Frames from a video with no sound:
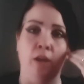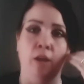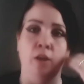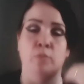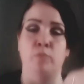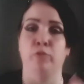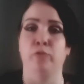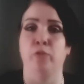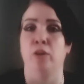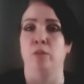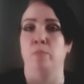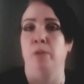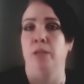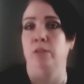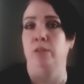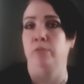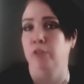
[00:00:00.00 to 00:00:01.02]
follow
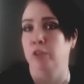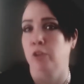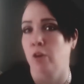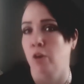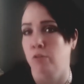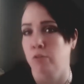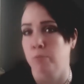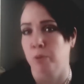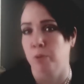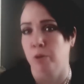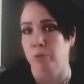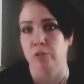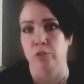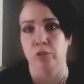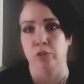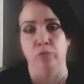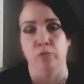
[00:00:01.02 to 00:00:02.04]
me for the horror
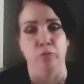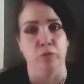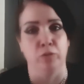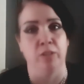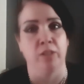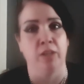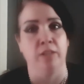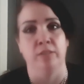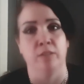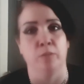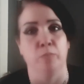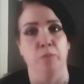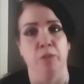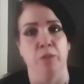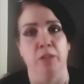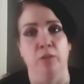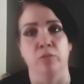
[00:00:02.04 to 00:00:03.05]
boxes, you've already seen
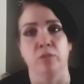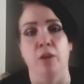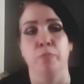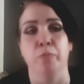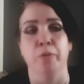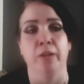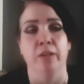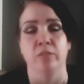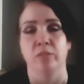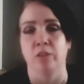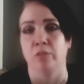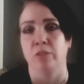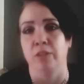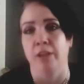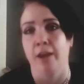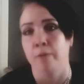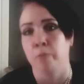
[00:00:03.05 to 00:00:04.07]
somebody else open it. So,
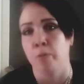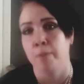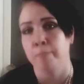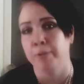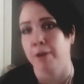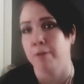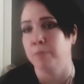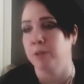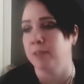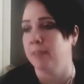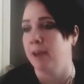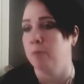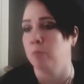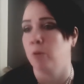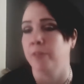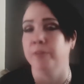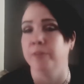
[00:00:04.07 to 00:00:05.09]
yeah, I won't be opening
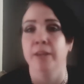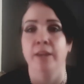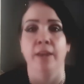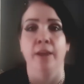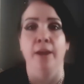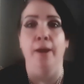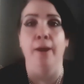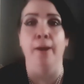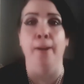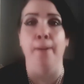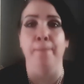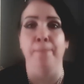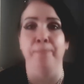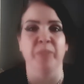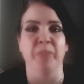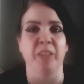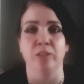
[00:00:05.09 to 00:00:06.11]
that one.
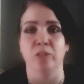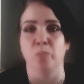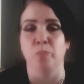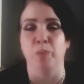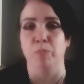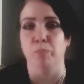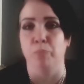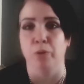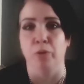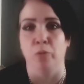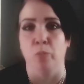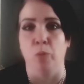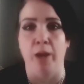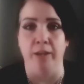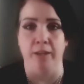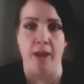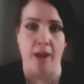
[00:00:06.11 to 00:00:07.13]
It's been put
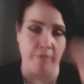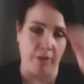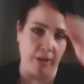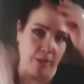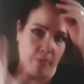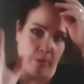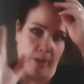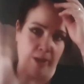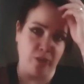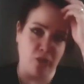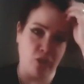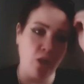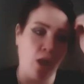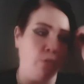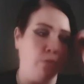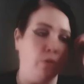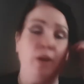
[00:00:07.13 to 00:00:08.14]
away now anyway.
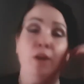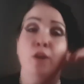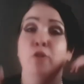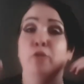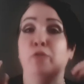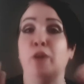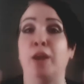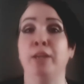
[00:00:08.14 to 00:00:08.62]
So, thank